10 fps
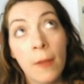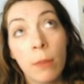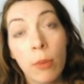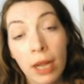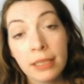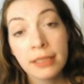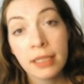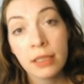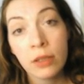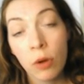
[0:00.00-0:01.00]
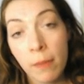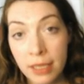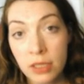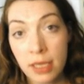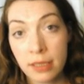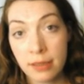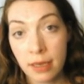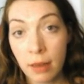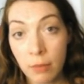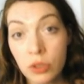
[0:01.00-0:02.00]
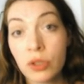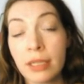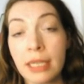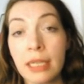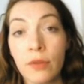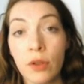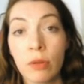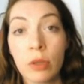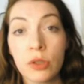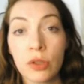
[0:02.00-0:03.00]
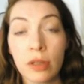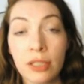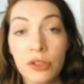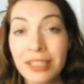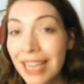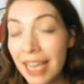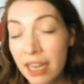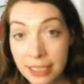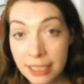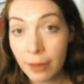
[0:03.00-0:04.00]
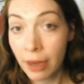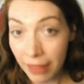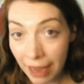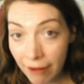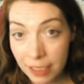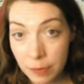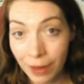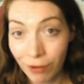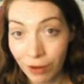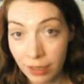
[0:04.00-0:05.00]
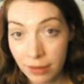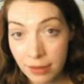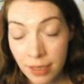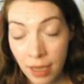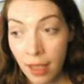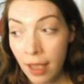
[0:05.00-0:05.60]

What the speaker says: the Brighton or Manchester module leader for your module and just get an idea about their experience.